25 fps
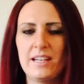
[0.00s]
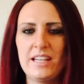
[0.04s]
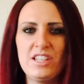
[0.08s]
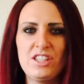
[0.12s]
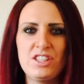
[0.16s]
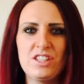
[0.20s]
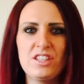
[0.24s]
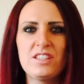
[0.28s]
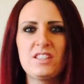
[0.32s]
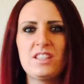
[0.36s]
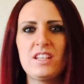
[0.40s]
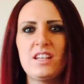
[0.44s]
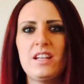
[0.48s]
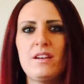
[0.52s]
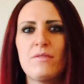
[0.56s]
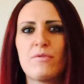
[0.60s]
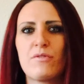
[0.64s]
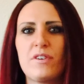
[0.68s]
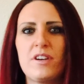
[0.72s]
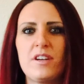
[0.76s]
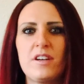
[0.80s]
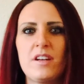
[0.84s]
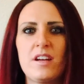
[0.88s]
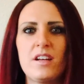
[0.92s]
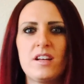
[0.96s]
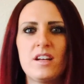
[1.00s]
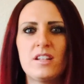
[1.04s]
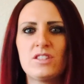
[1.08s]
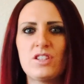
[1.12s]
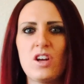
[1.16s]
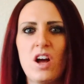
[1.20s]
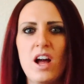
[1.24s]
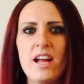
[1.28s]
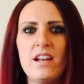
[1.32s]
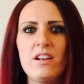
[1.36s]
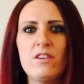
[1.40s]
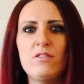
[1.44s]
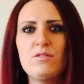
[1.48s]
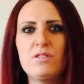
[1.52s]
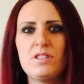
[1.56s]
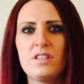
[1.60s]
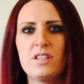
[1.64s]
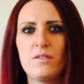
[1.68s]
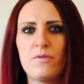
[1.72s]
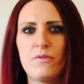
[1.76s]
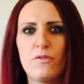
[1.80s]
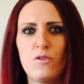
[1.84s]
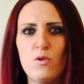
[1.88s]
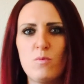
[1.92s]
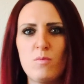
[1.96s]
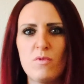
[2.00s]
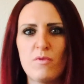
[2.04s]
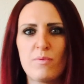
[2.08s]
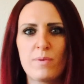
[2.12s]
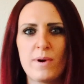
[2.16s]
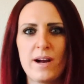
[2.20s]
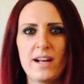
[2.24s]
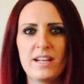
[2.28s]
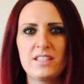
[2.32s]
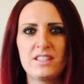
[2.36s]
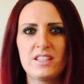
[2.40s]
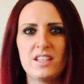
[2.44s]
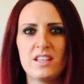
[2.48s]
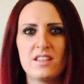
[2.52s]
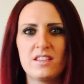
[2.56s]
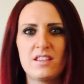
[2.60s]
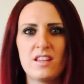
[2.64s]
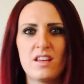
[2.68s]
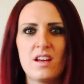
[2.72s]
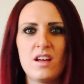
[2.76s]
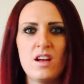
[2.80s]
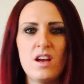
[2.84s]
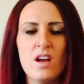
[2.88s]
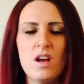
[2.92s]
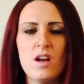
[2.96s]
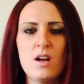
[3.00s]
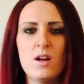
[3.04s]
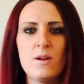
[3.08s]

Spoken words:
He's just delivering a diluted form of Brexit that